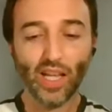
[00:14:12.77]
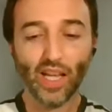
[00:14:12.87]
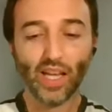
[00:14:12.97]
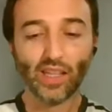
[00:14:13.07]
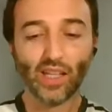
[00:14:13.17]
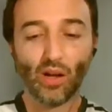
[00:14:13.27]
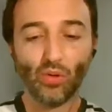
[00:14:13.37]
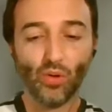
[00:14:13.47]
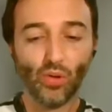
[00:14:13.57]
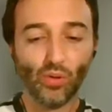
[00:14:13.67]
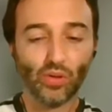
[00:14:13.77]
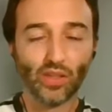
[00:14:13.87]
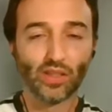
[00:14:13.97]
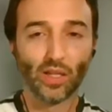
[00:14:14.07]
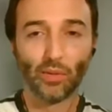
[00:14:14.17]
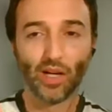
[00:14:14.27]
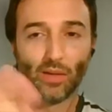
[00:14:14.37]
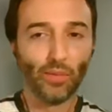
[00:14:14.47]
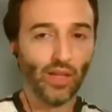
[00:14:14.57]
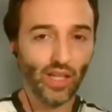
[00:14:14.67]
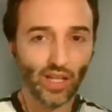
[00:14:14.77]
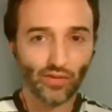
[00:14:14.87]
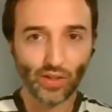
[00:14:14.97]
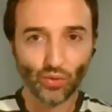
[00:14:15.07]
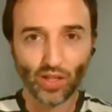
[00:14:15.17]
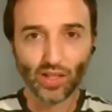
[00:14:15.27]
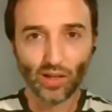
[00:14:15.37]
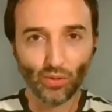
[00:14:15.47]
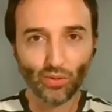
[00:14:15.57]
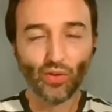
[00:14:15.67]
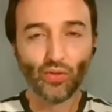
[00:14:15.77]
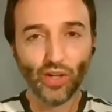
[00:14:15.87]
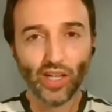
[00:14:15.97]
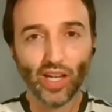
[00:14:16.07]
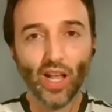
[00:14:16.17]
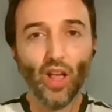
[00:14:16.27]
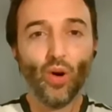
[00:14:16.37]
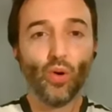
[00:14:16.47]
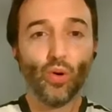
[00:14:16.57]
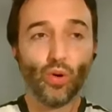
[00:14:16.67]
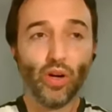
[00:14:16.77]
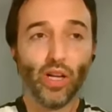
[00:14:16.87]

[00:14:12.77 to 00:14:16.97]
and download several PDFs that you can download for free, or